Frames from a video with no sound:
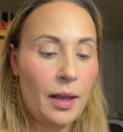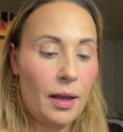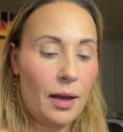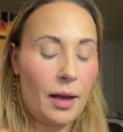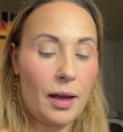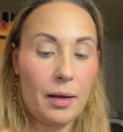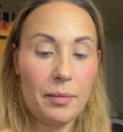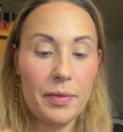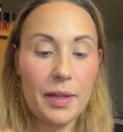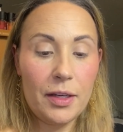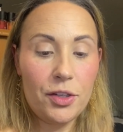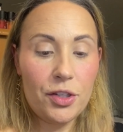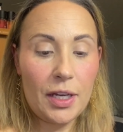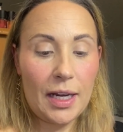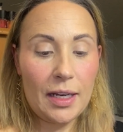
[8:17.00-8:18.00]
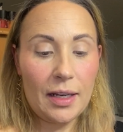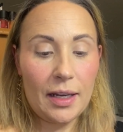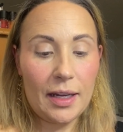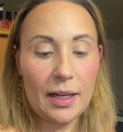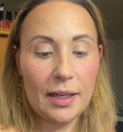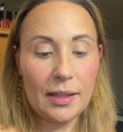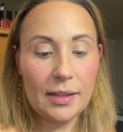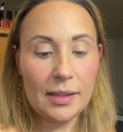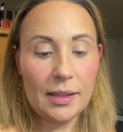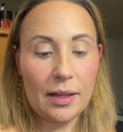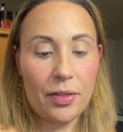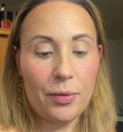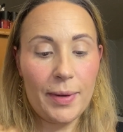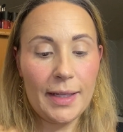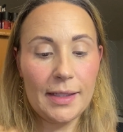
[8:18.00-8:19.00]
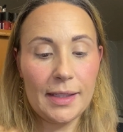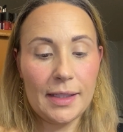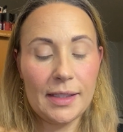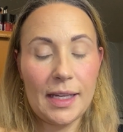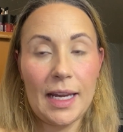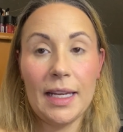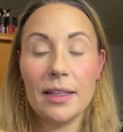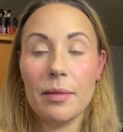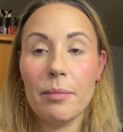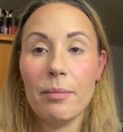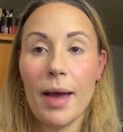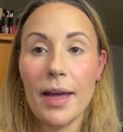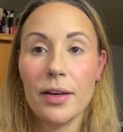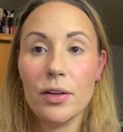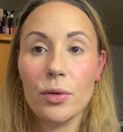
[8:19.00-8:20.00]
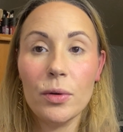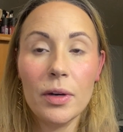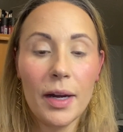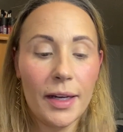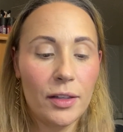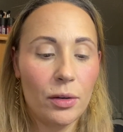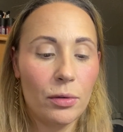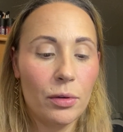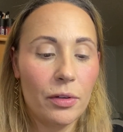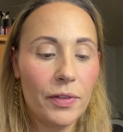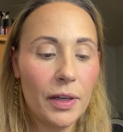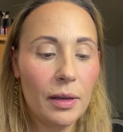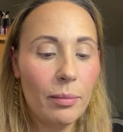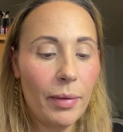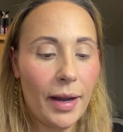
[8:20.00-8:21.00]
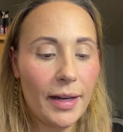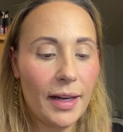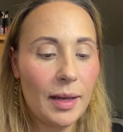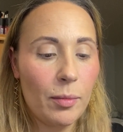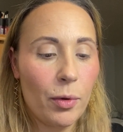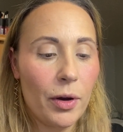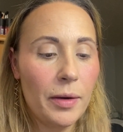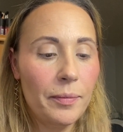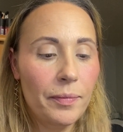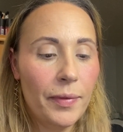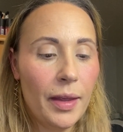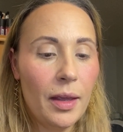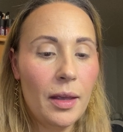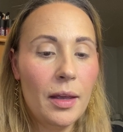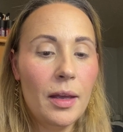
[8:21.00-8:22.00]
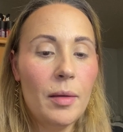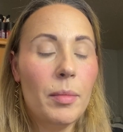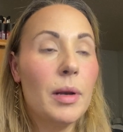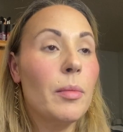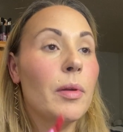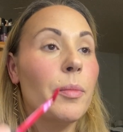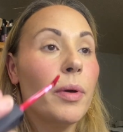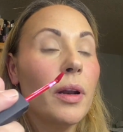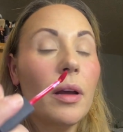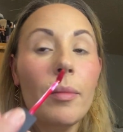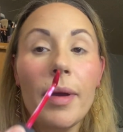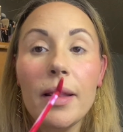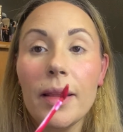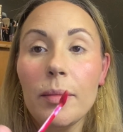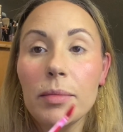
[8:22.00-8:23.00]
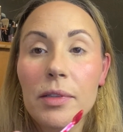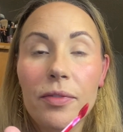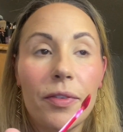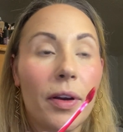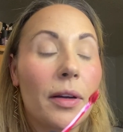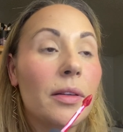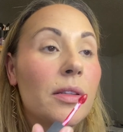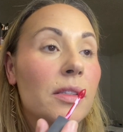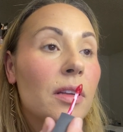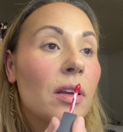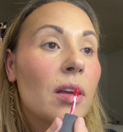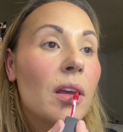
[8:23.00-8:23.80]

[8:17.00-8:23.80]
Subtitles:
This shade is 368 Matador. I don't know if you can buy it anymore, but I'm going to put it on my lips first.